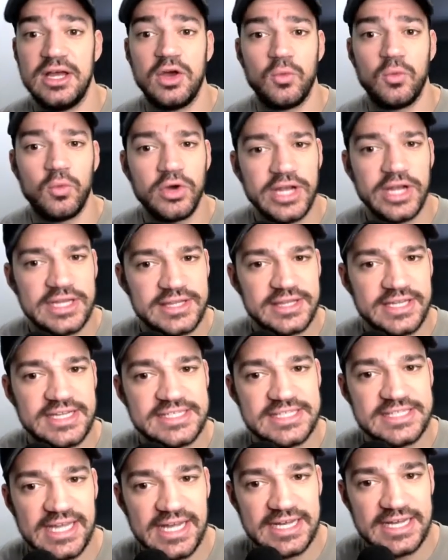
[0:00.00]
We'll get to these
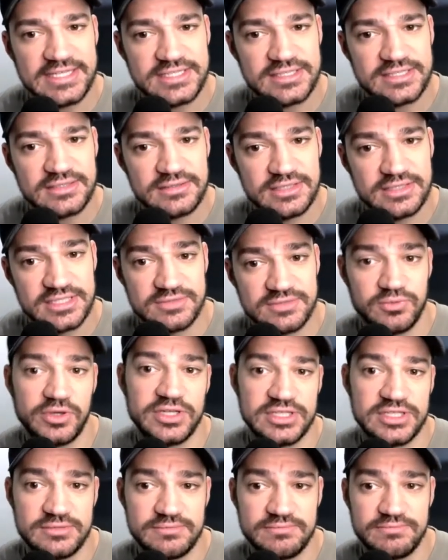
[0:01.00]
this
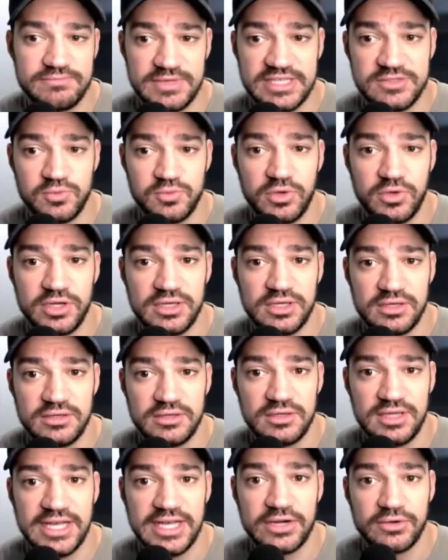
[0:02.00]
one
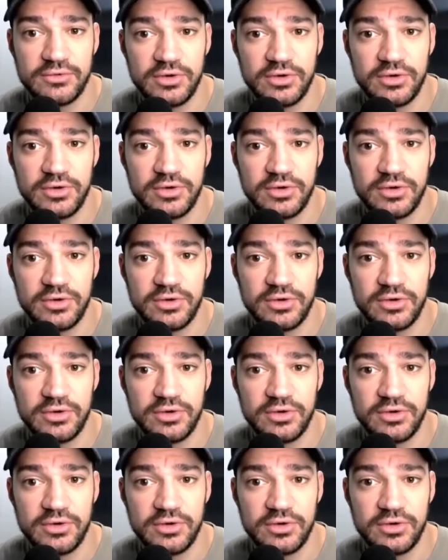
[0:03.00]
later